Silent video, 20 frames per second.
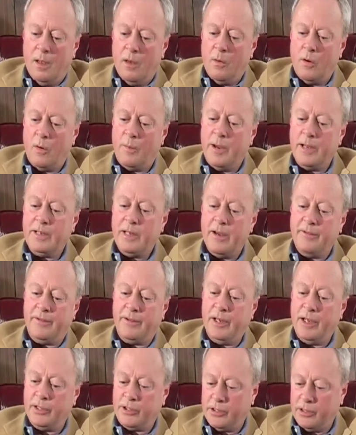Well, by
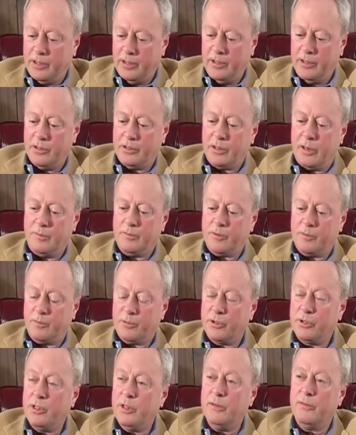definition, and this comes from
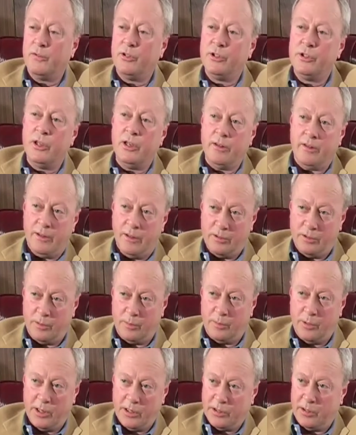Steve Sheath, he's the
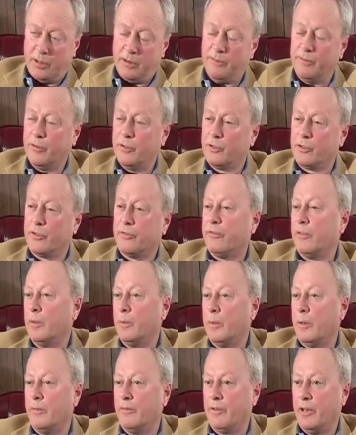president of First
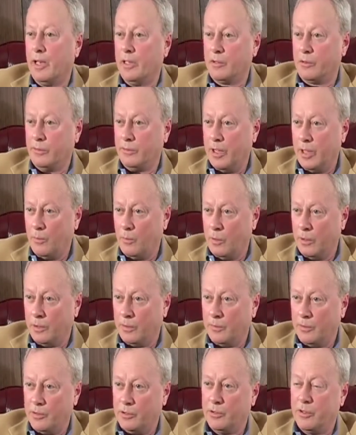Affirmative Financial Network,
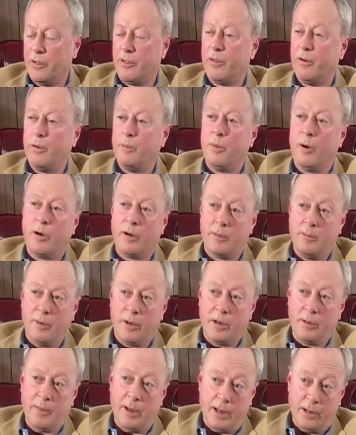which is a third-party
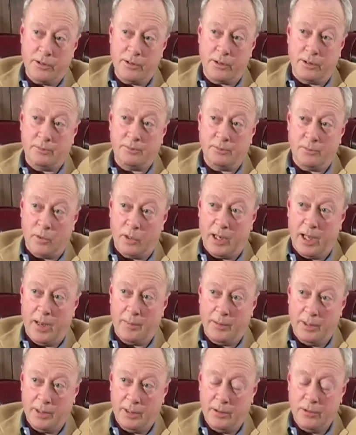money manager, one I
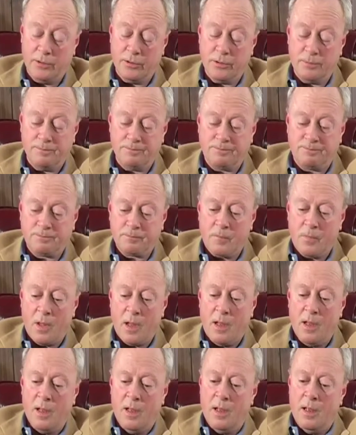happen to use.
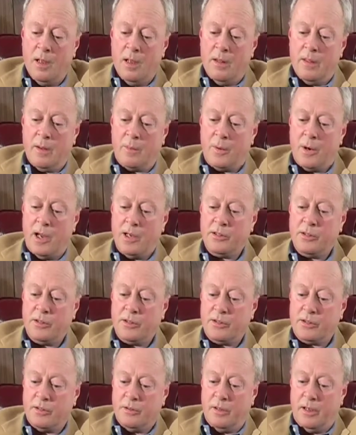The
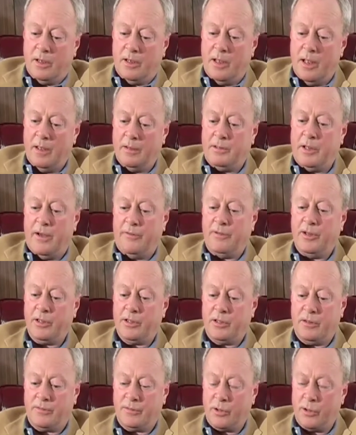process, a
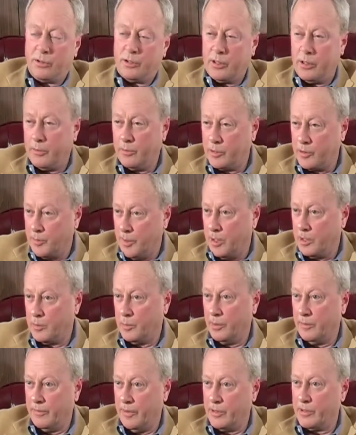definition of socially
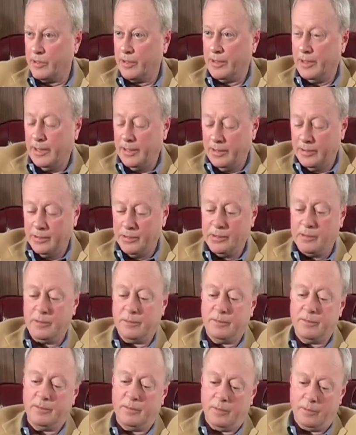responsible investing is,
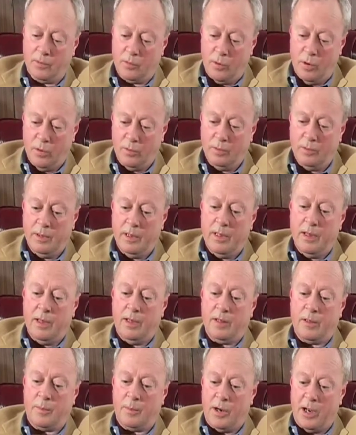quote,
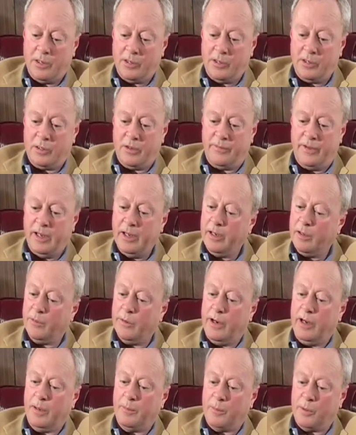the process of
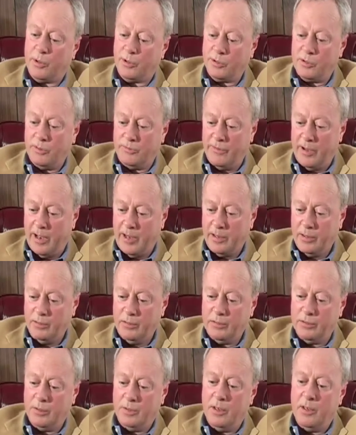integrating personal
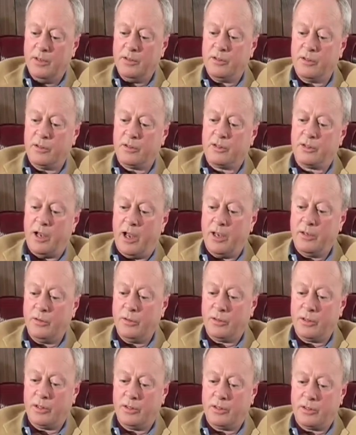values,
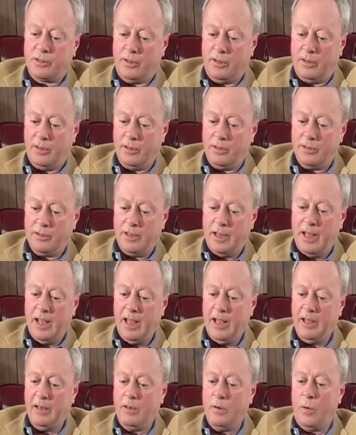societal concerns,
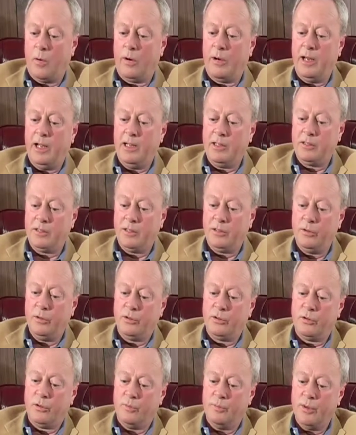and or
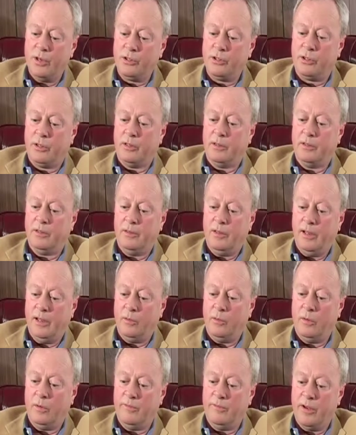institutional mission
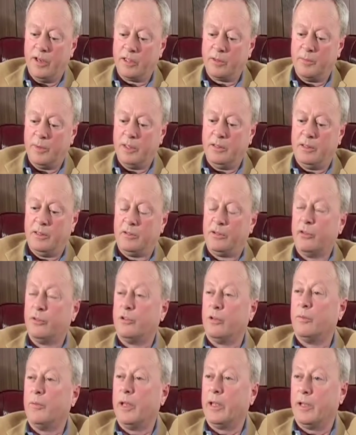into investment
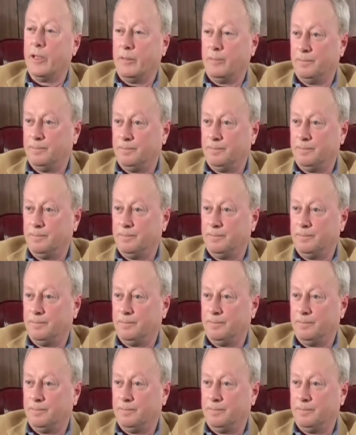decision making.